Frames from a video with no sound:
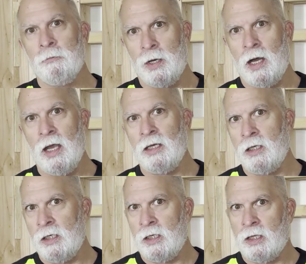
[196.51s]
behind
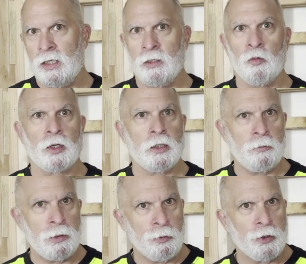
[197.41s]
anything that we're going to
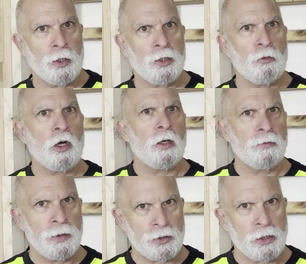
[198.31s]
be putting on the wall
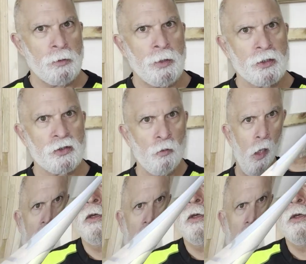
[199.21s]
that's going to bear some weight.